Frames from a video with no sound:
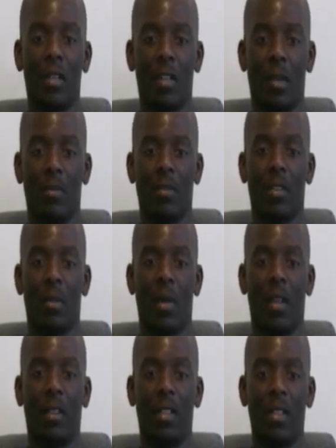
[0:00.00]
assumptions
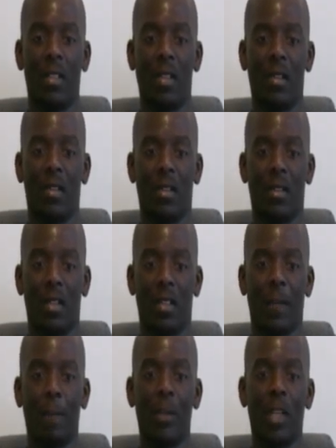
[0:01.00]
about these cells exists.